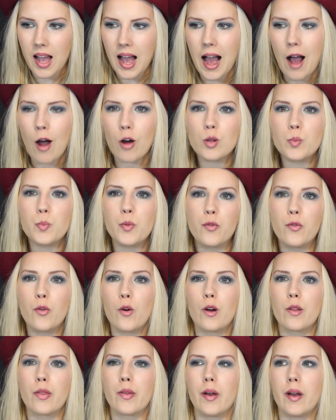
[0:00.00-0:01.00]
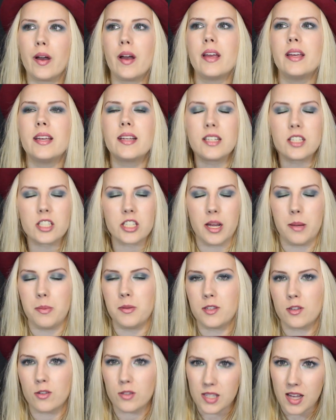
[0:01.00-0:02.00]
out before the English
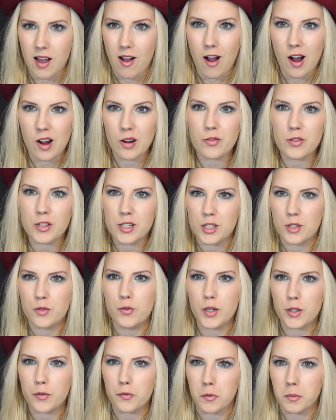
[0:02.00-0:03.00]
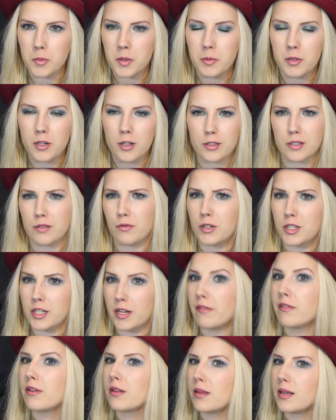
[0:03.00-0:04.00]
episodes are out, which is weird for me because I watch
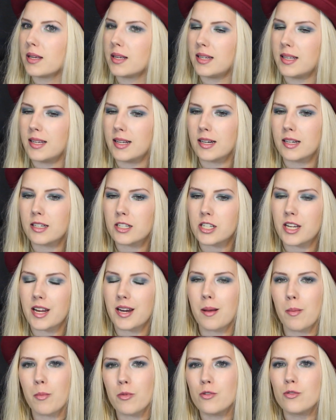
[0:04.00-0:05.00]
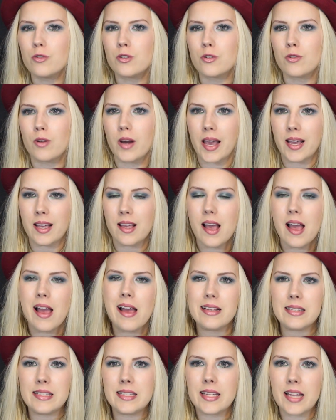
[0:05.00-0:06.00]
everything in English and I'm used to like
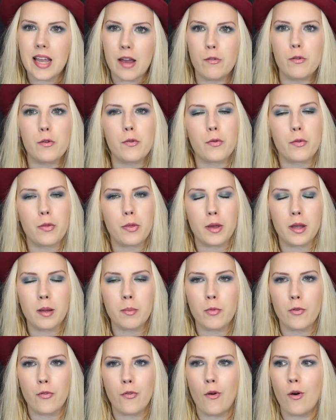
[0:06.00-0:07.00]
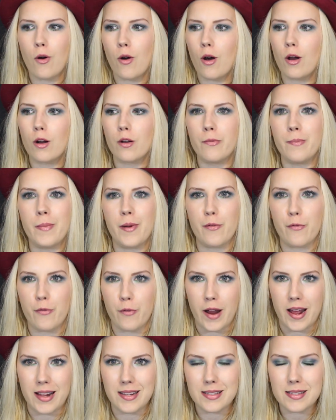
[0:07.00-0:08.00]
seeing everything before all of my
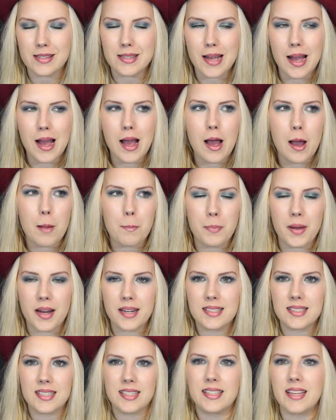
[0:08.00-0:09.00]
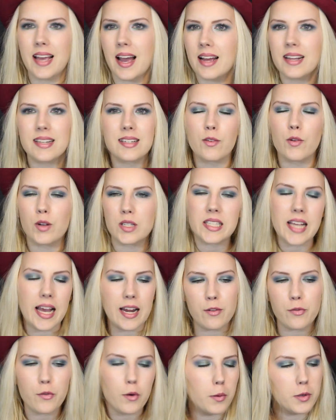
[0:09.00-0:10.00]
friends. But yeah, it was
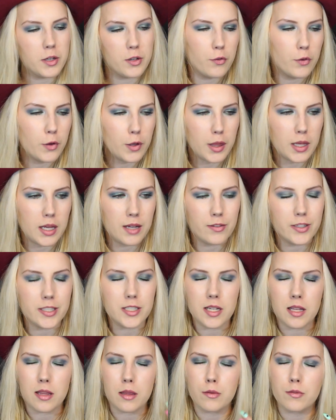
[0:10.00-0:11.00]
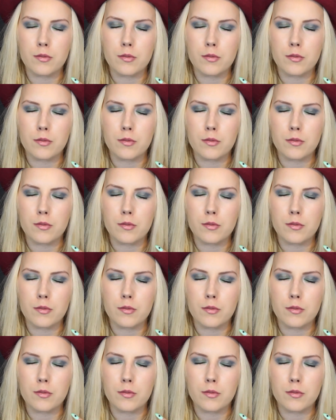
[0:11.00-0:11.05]
kind of confusing with